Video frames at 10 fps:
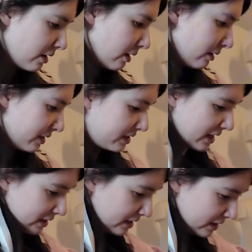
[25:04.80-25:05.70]
all the
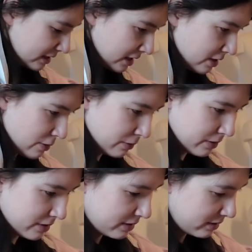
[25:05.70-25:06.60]
techniques I
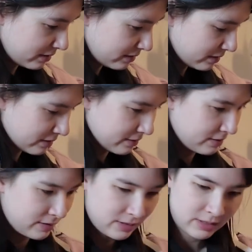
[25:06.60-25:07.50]
use
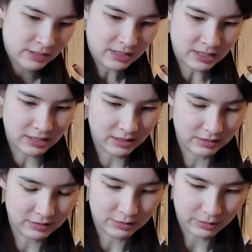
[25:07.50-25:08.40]
in the
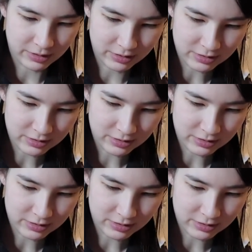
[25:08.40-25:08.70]
tutorial,